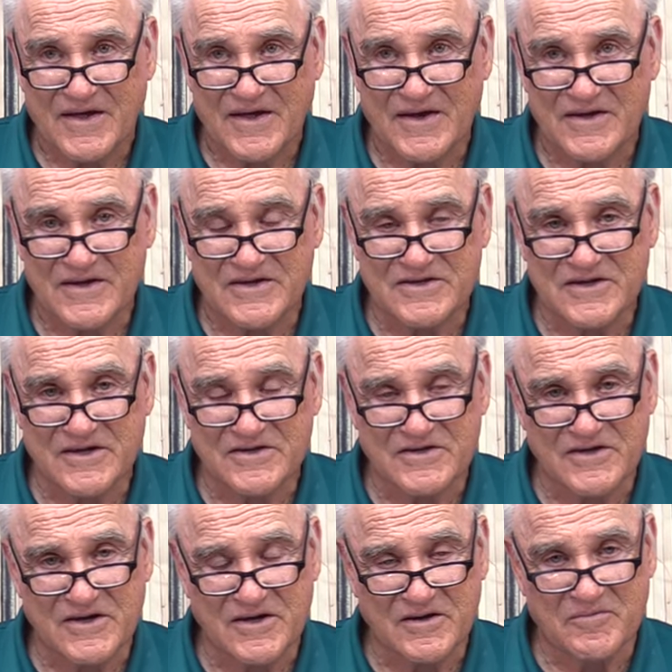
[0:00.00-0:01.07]
And he says,
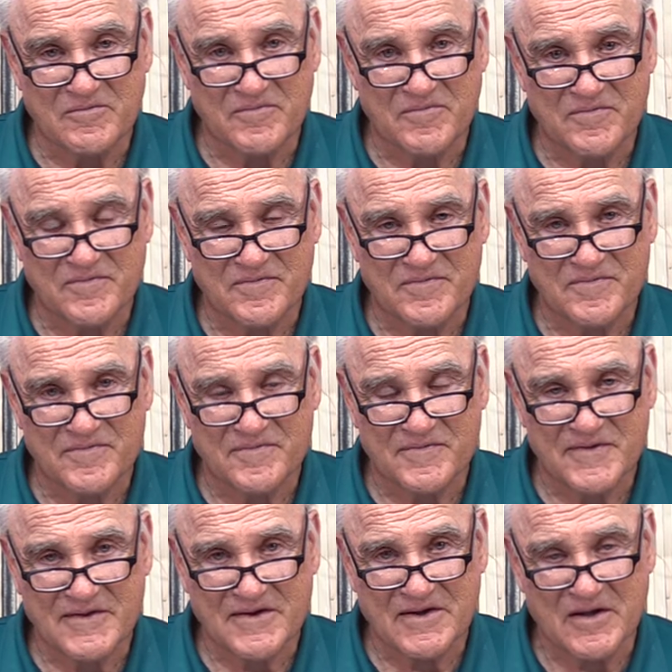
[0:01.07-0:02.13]
Come,
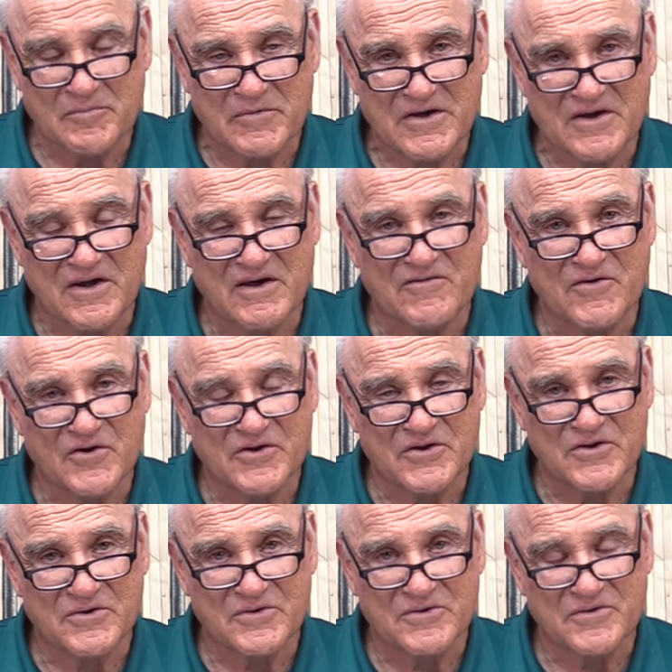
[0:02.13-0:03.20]
let me love on
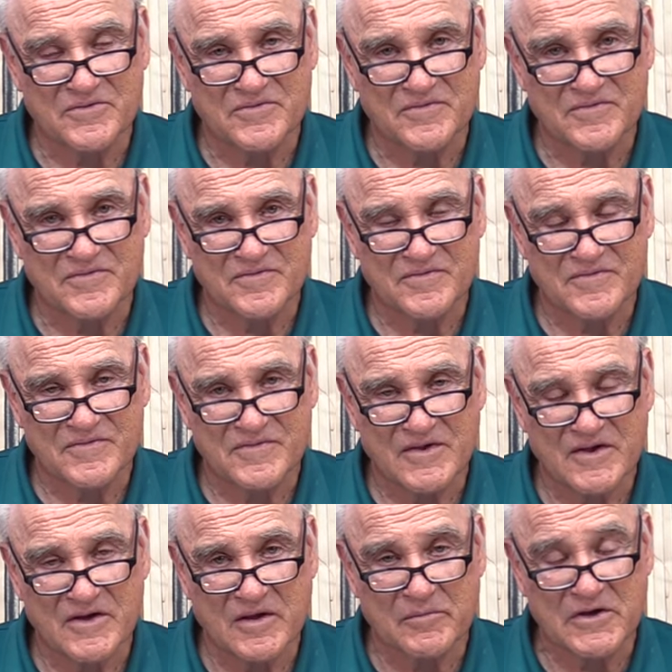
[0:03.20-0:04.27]
you.
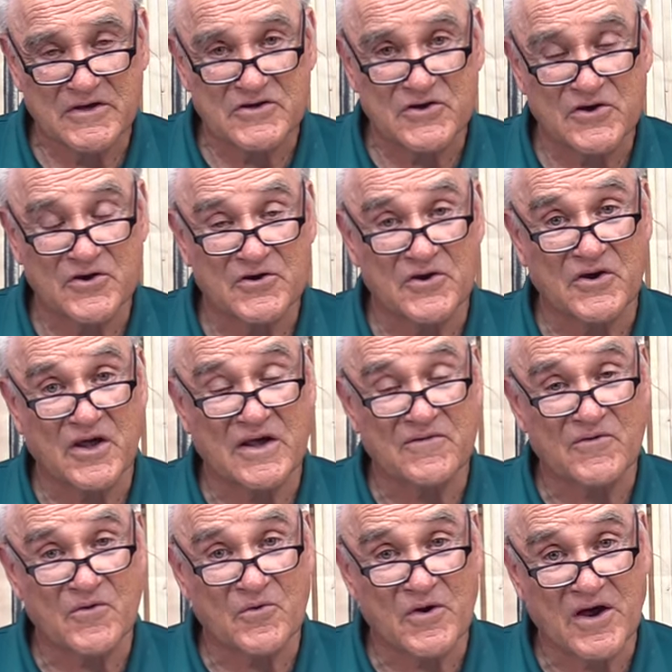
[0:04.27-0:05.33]
let me turn your
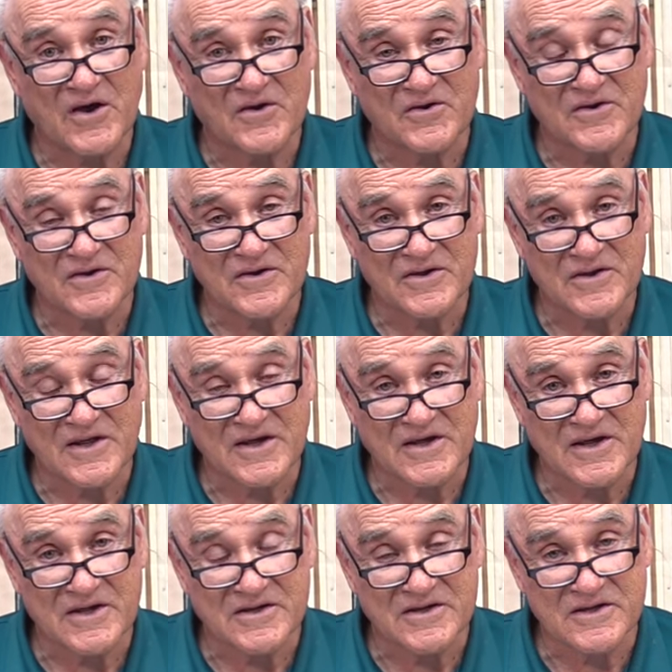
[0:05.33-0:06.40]
life around like
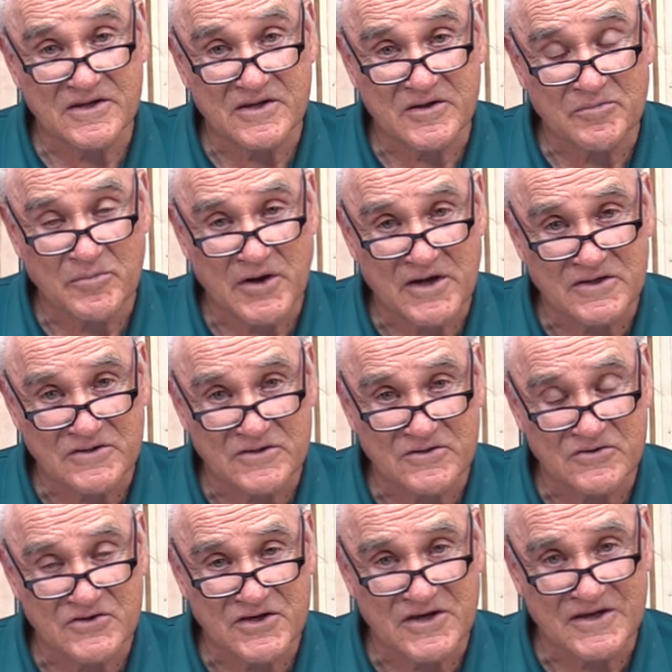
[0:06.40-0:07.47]
I did the Apostle
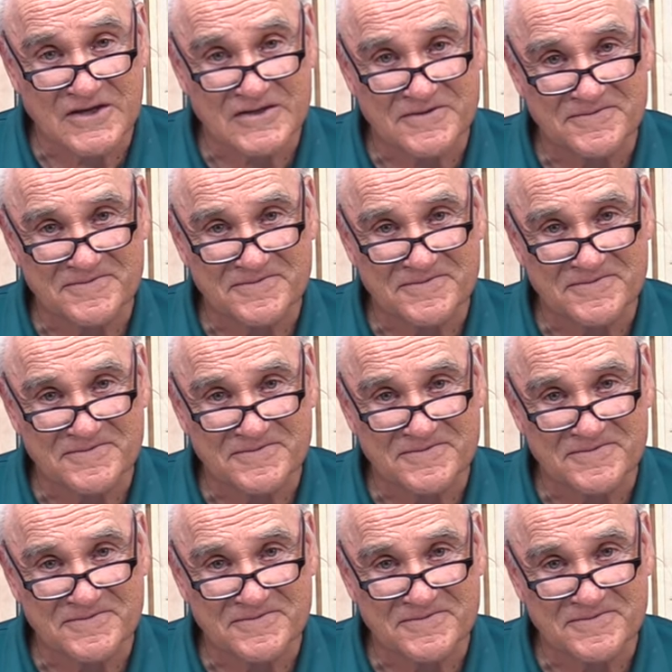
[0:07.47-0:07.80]
John.